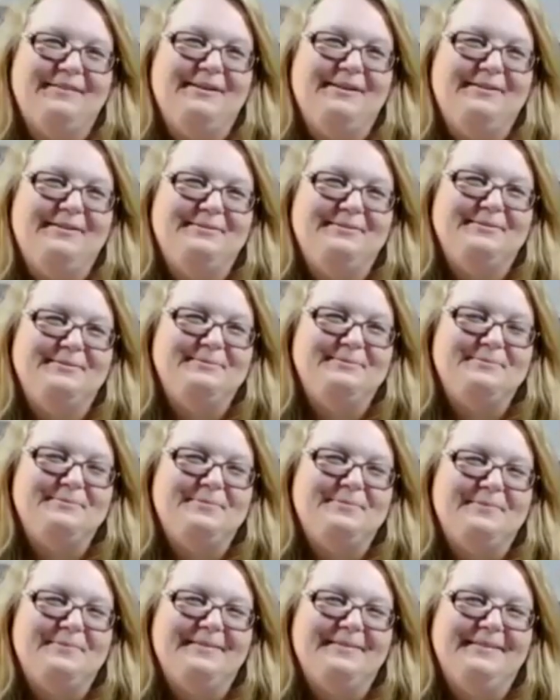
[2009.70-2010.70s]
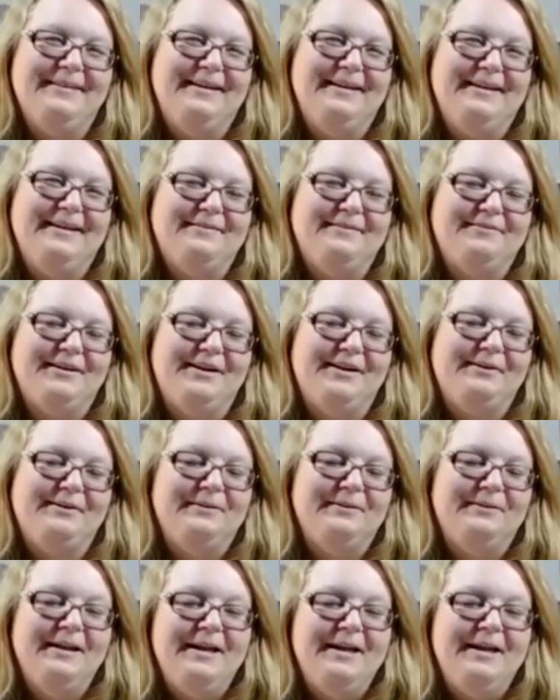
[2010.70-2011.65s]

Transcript: know. You never know.